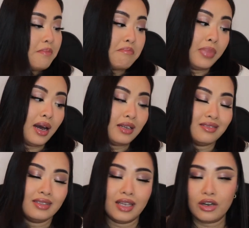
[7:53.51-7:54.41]
but
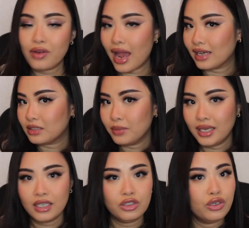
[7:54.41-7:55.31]
they don't ask
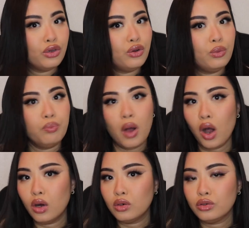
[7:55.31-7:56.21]
me to
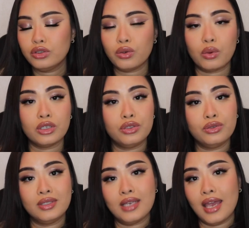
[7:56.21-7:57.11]
pose or
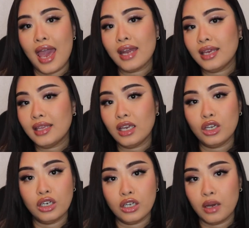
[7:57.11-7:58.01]
to say
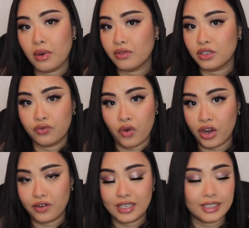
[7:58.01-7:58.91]
anything good about this
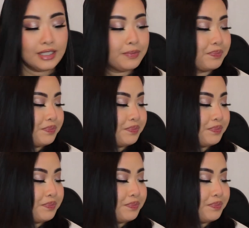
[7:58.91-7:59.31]
fragrance.